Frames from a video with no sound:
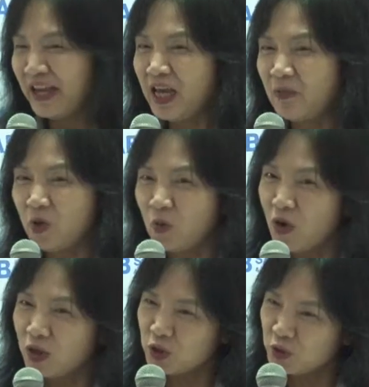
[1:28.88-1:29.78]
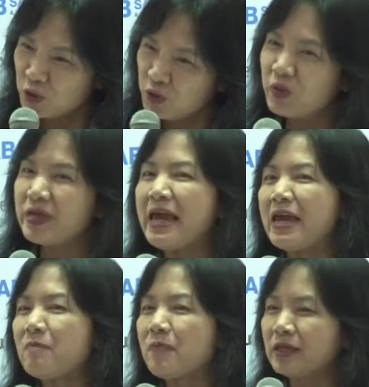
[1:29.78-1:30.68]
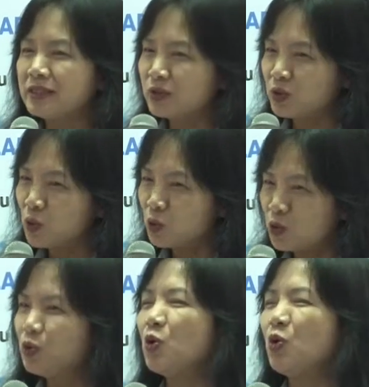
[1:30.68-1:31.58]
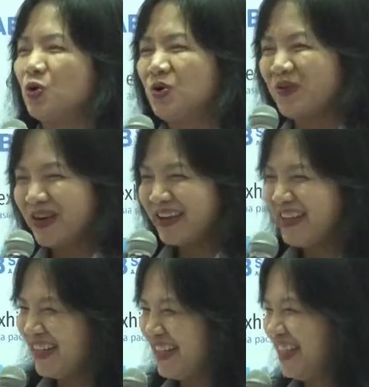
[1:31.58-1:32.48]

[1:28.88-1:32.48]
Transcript: If you want to, you can, but just don't snore, all right?